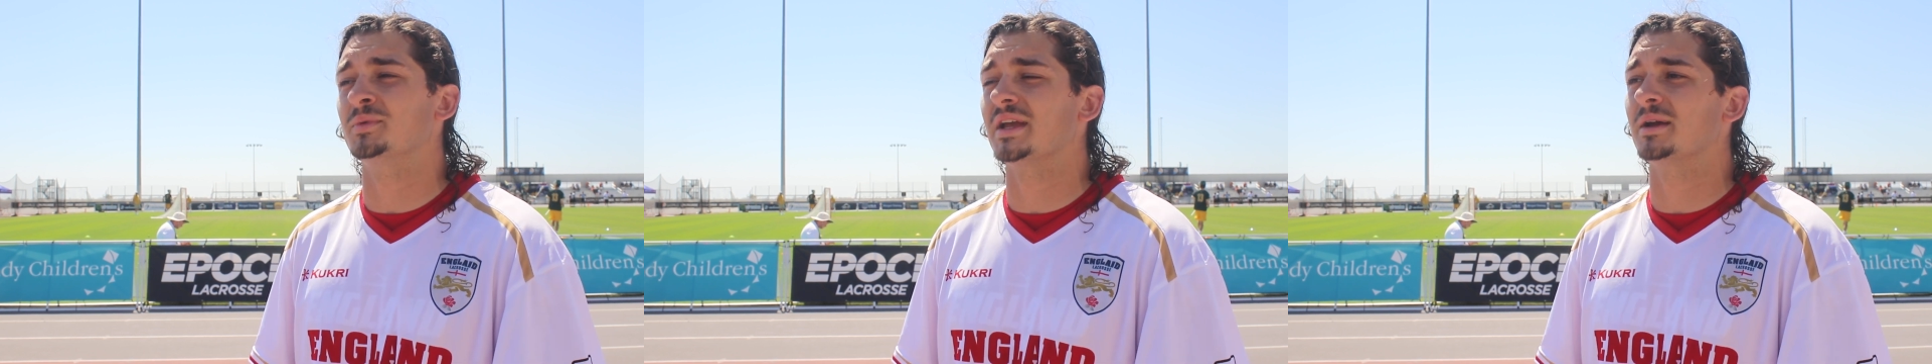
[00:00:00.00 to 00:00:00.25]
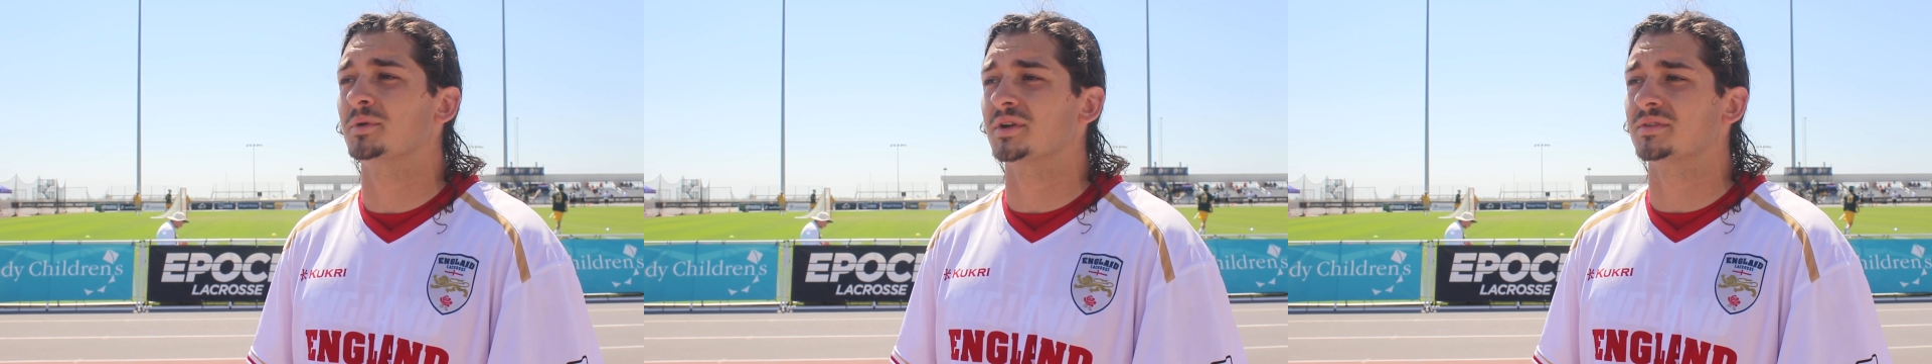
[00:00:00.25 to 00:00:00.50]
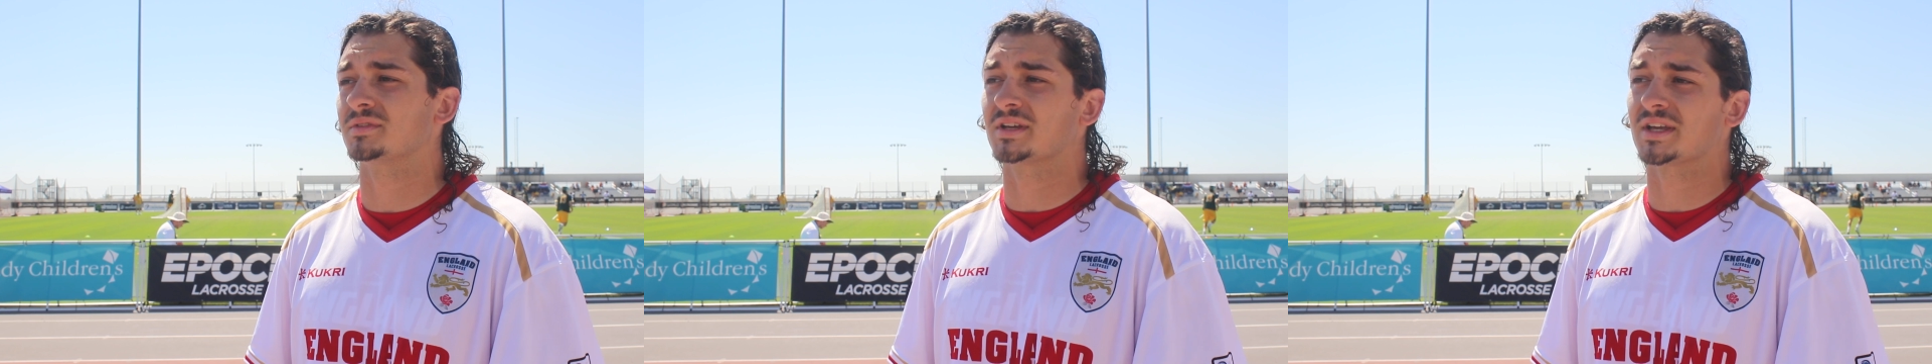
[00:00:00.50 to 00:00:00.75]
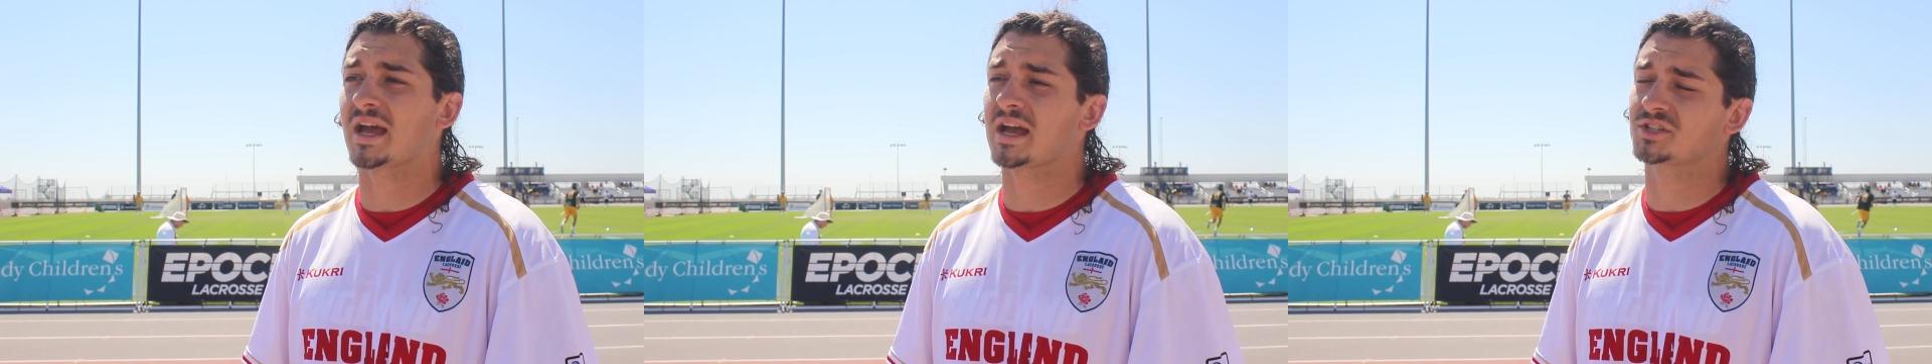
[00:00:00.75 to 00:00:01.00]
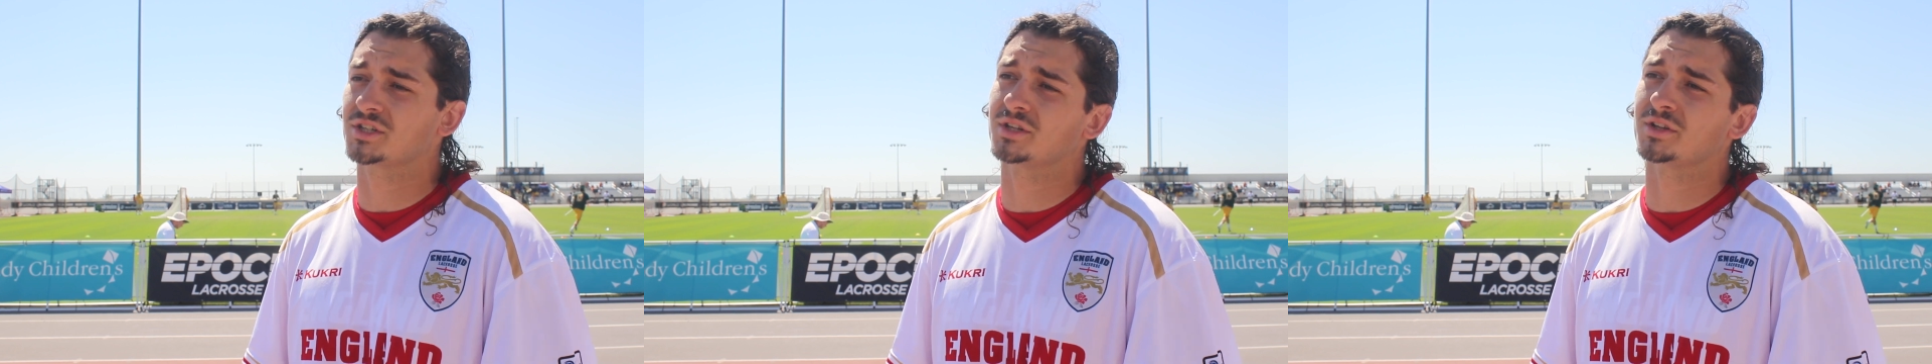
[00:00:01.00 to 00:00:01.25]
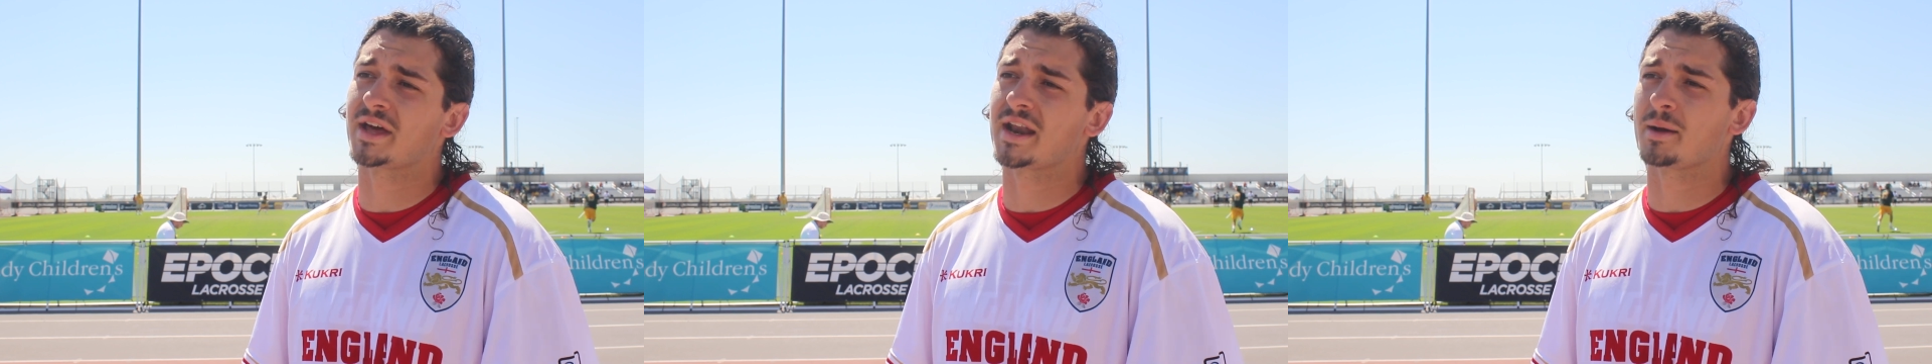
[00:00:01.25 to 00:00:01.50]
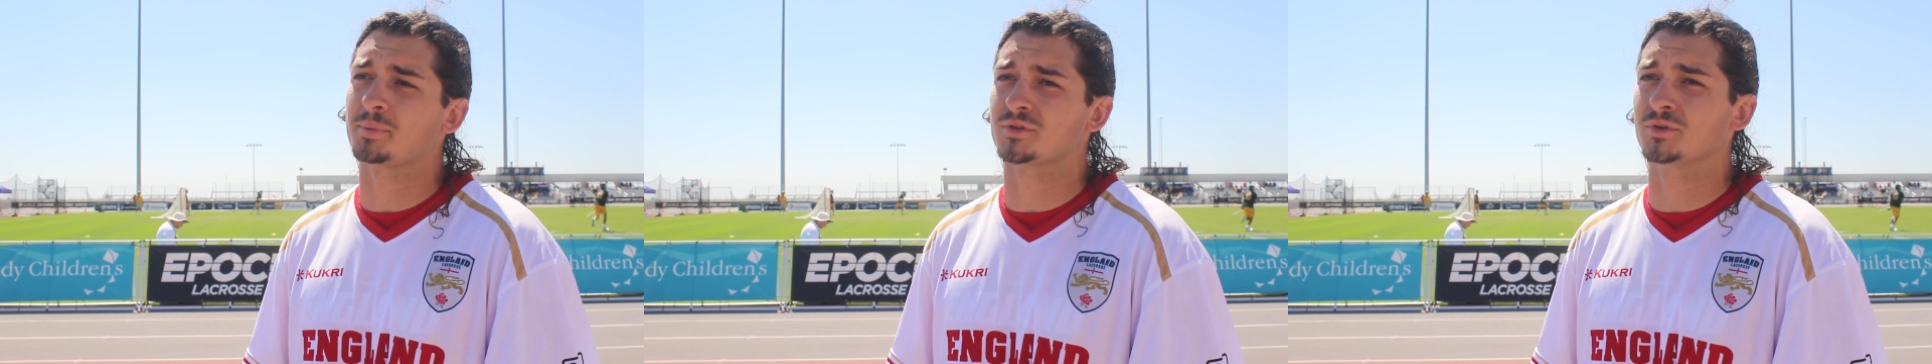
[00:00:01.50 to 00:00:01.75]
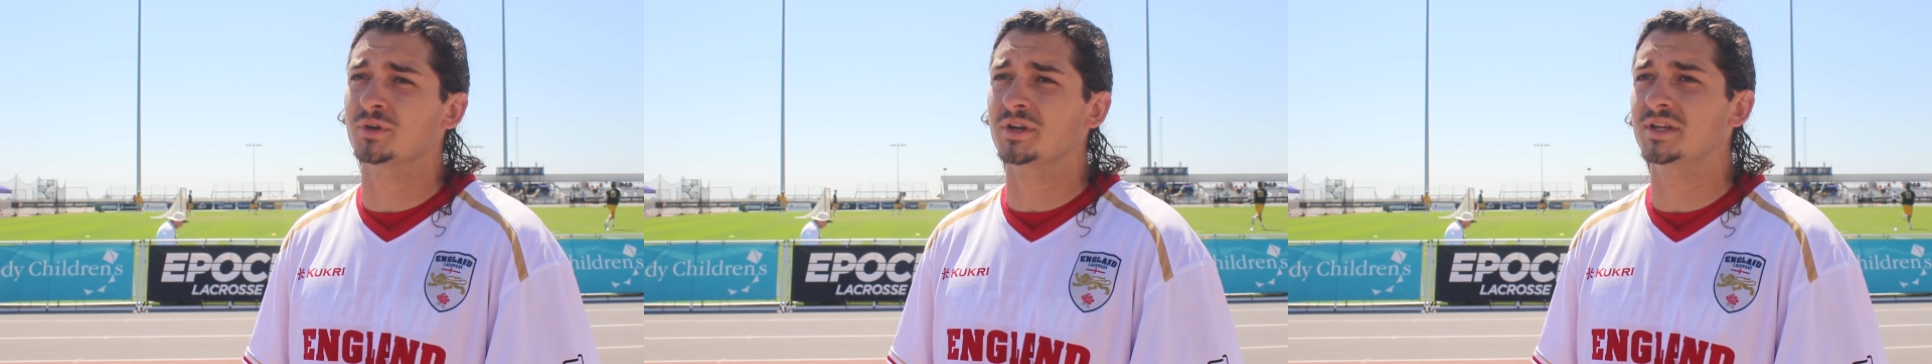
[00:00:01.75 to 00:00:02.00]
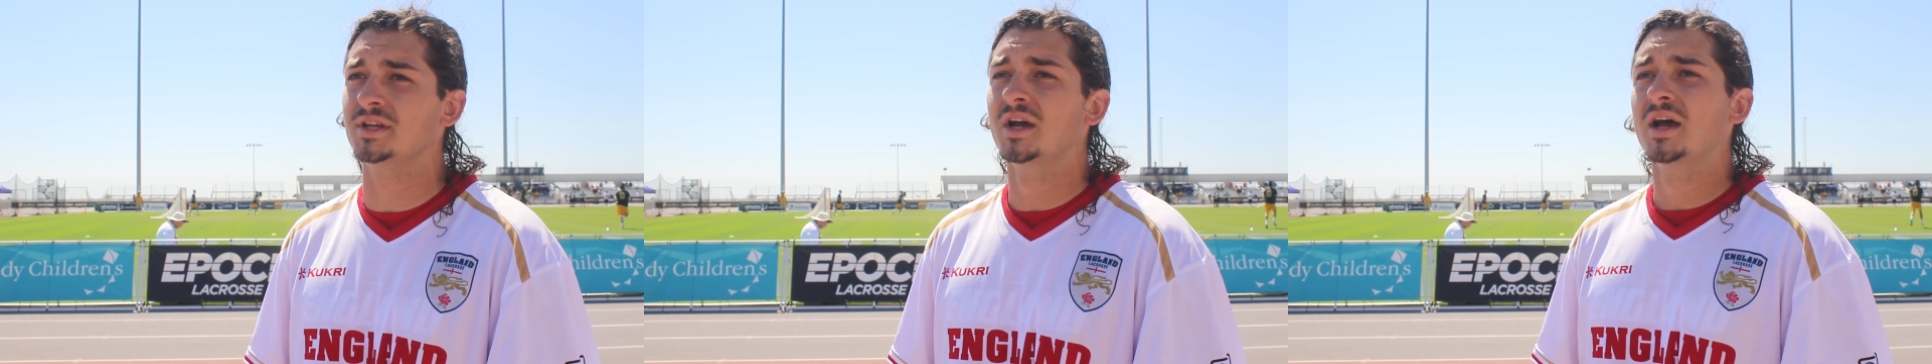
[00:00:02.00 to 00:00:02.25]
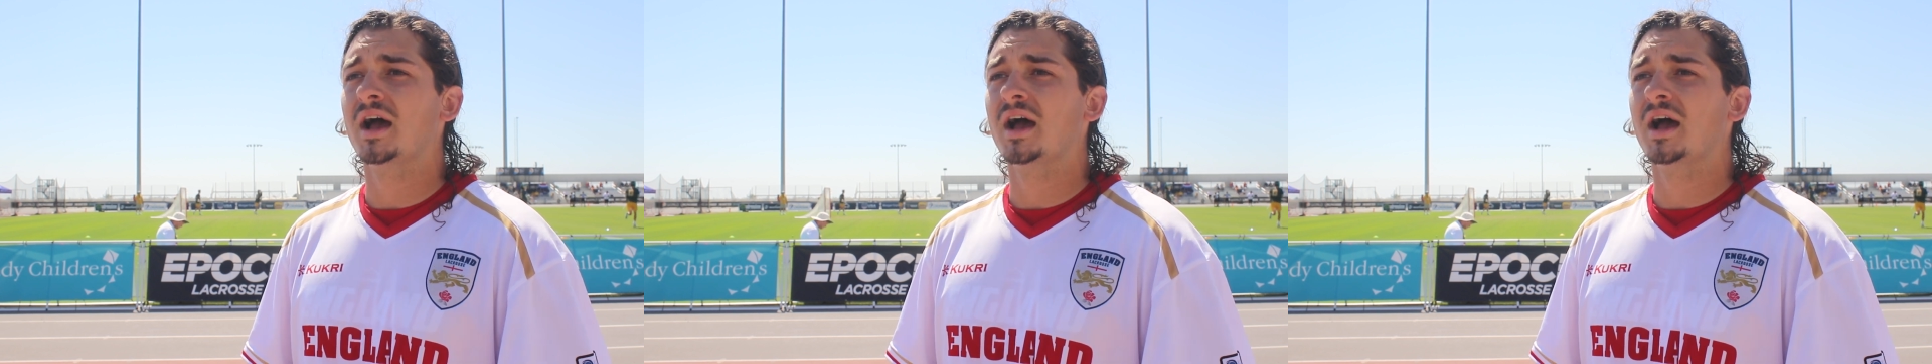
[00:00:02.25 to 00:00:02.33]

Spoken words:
be able to cash in on that opportunity.